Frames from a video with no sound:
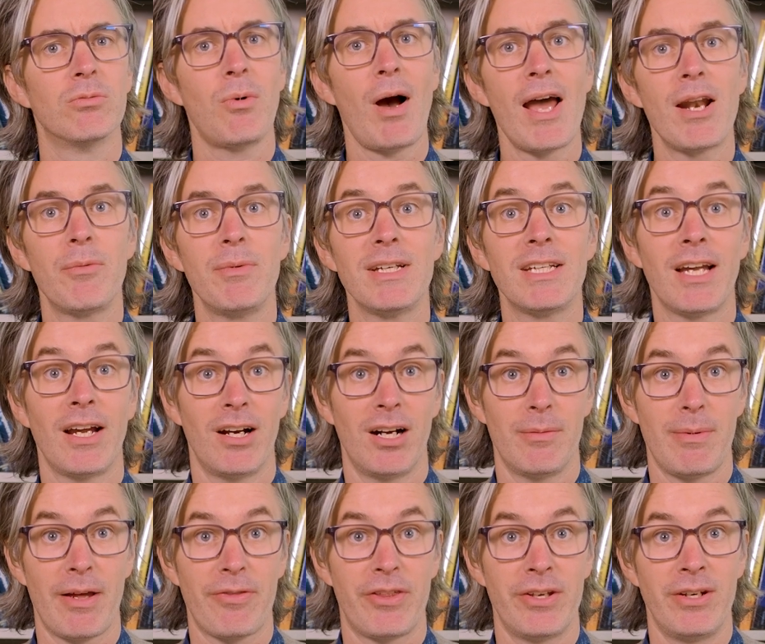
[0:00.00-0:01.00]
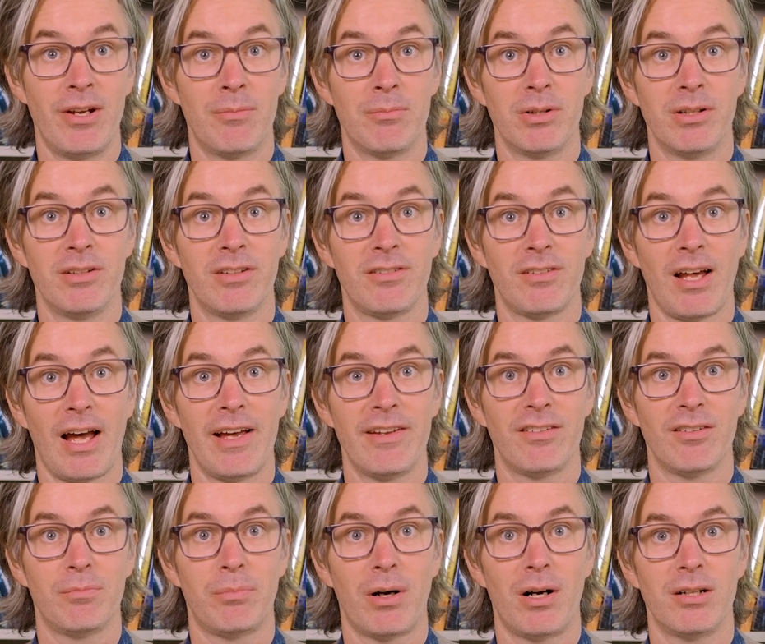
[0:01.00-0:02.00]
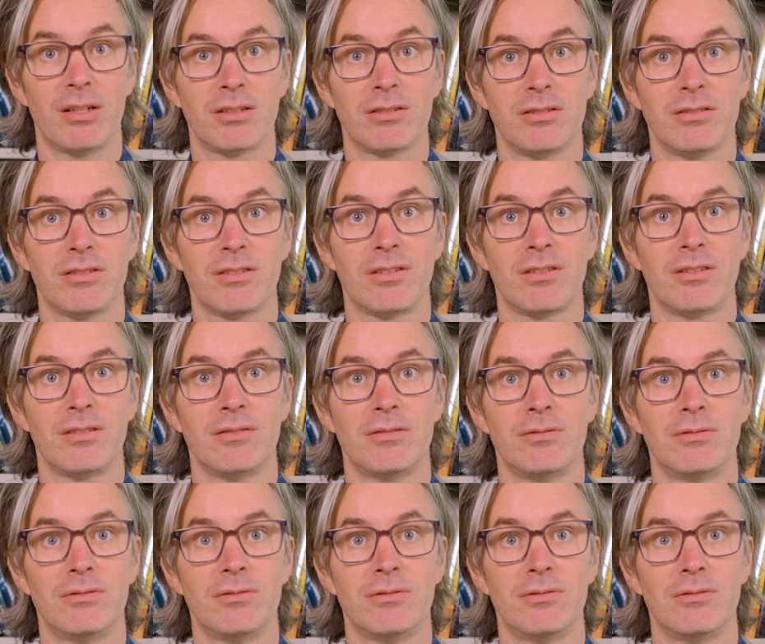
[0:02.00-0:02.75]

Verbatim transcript: why do we care about the number and size of particles?